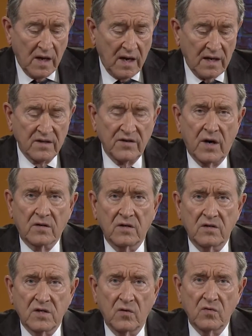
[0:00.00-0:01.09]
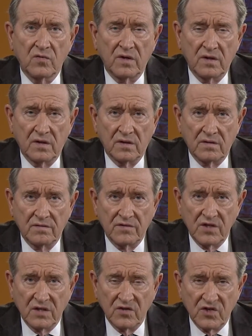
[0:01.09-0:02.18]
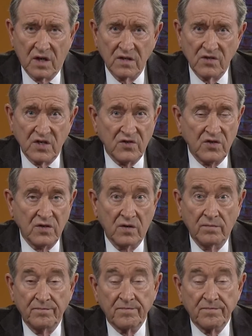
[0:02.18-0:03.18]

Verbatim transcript: And the doctor told uh, she and John, she said, You know,